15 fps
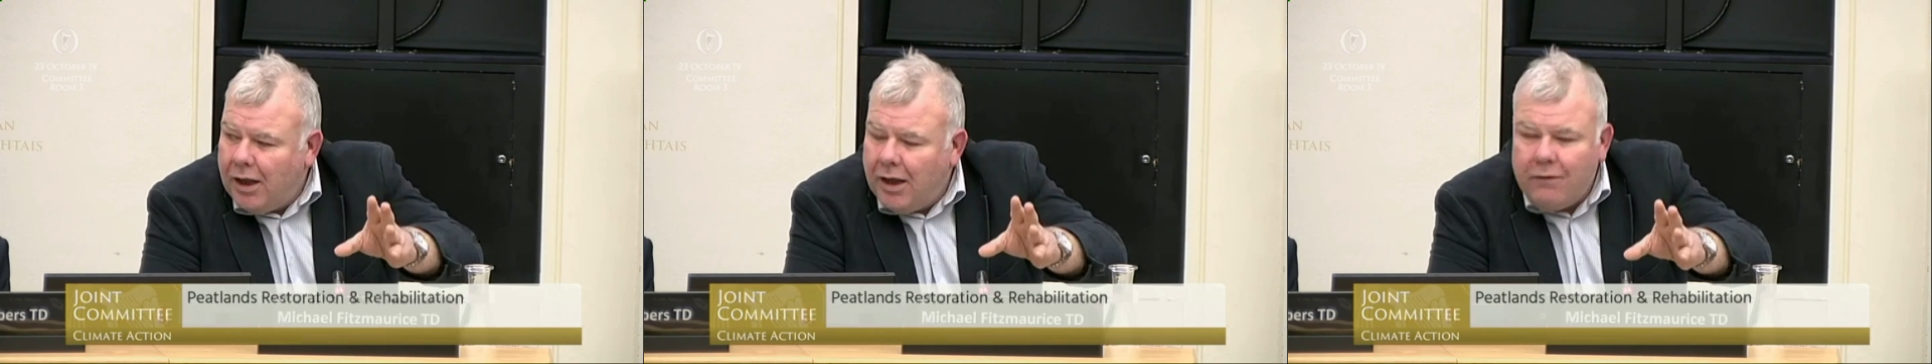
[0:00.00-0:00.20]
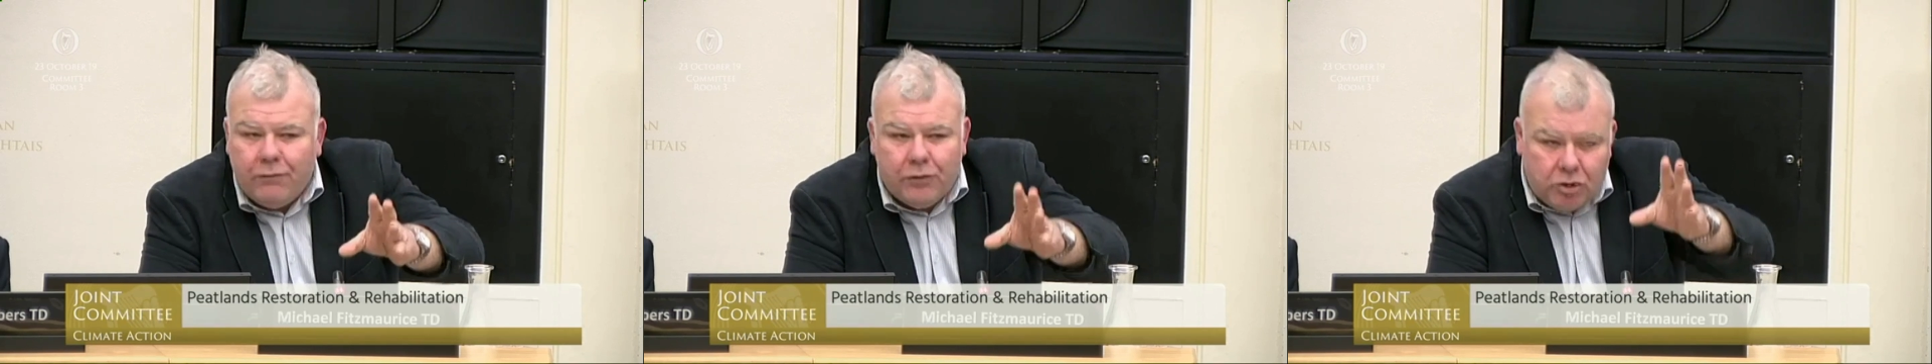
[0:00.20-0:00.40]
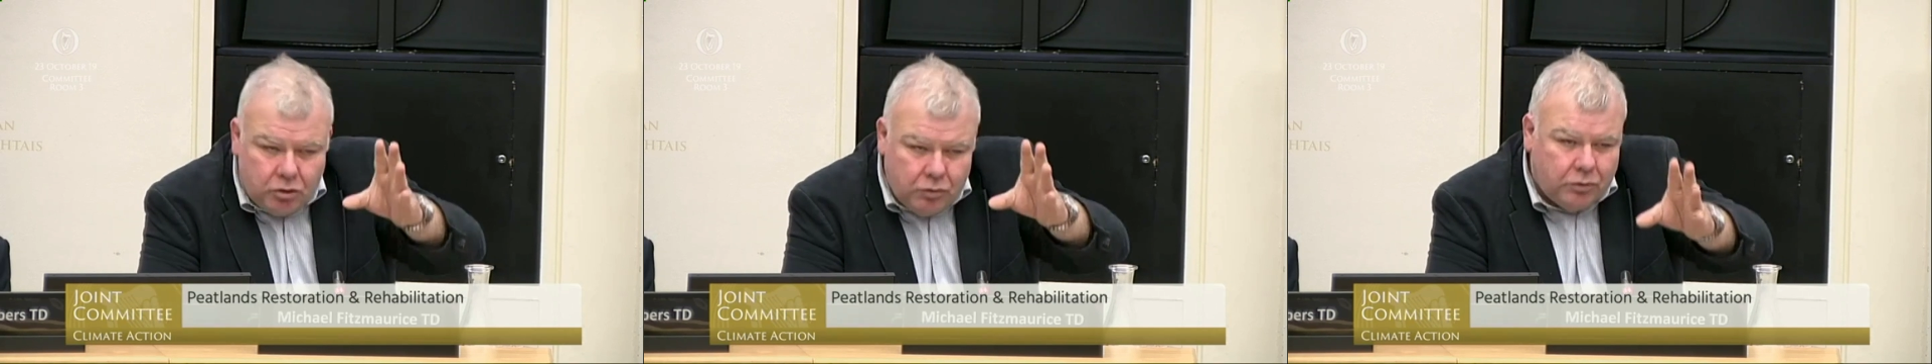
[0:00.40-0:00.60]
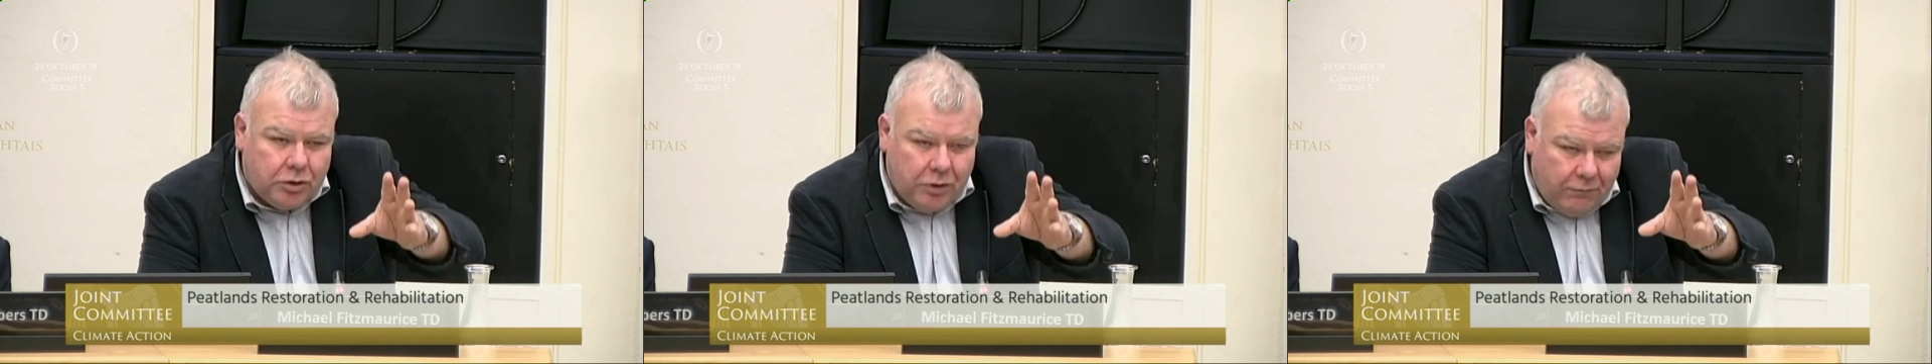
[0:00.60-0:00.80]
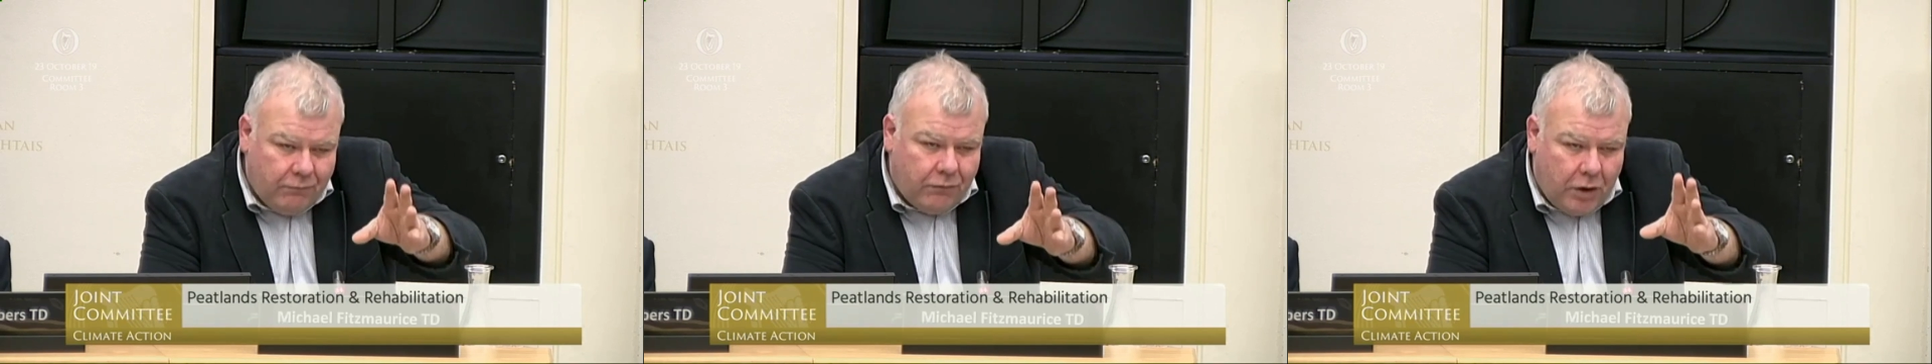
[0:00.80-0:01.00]
for
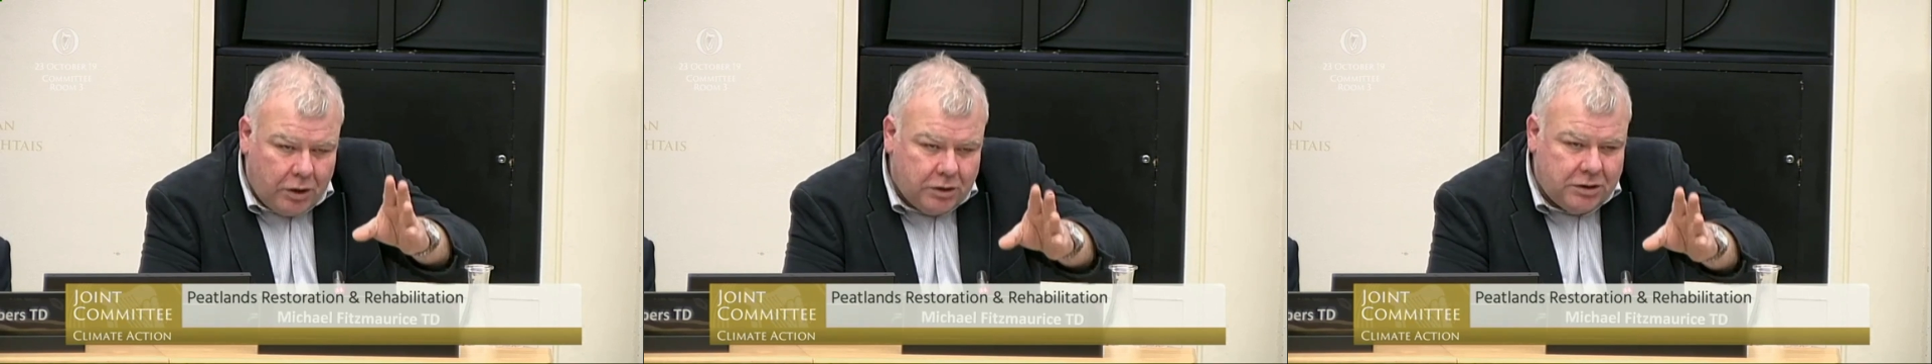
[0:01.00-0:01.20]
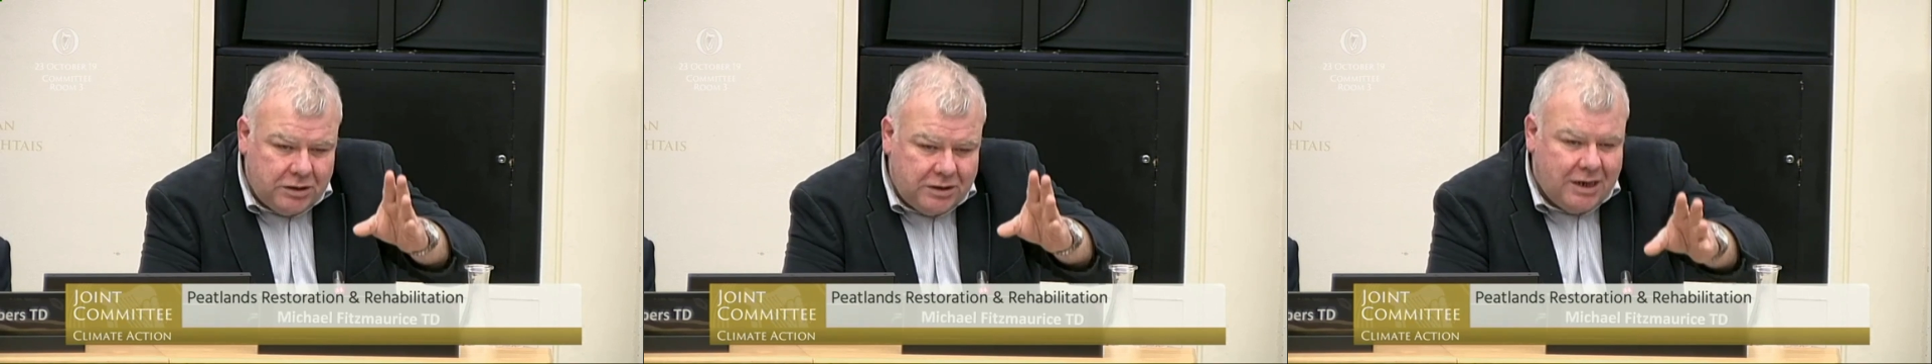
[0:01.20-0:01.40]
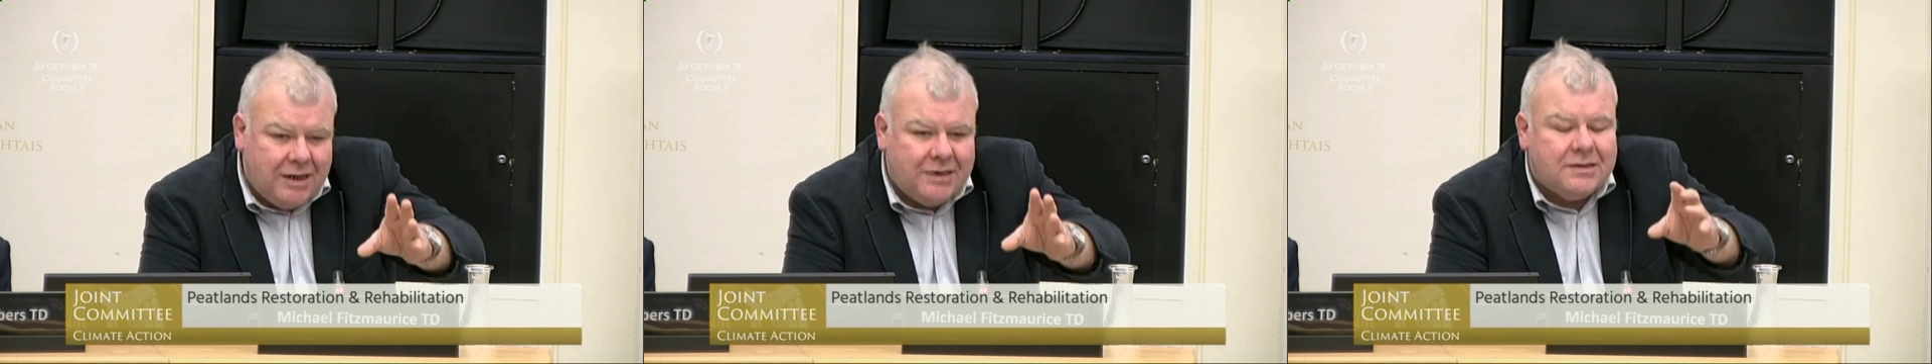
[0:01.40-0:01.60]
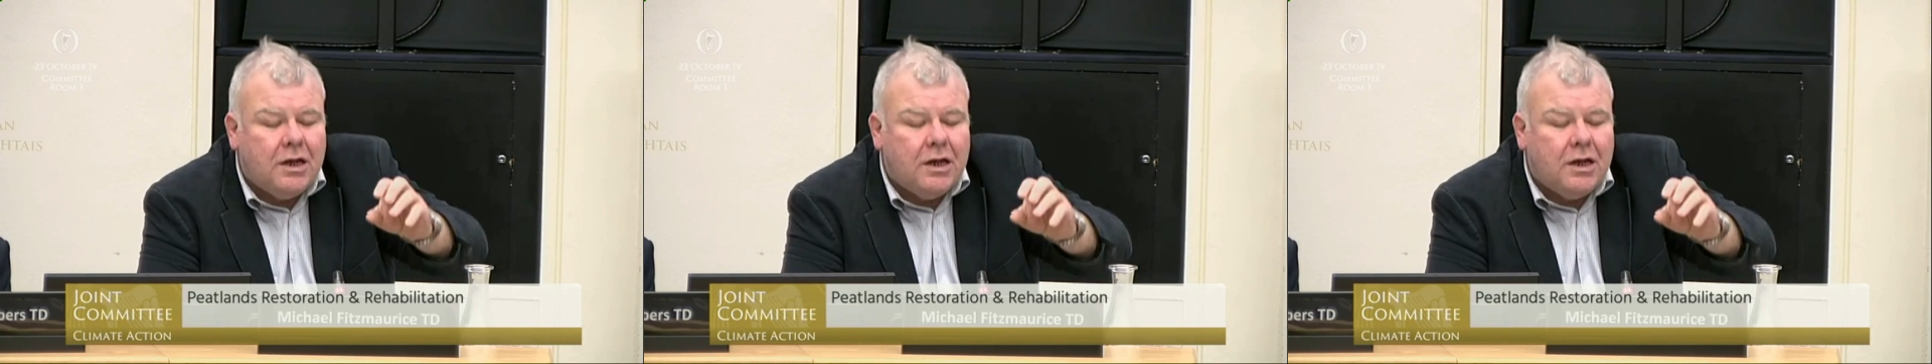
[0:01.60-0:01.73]
240 days.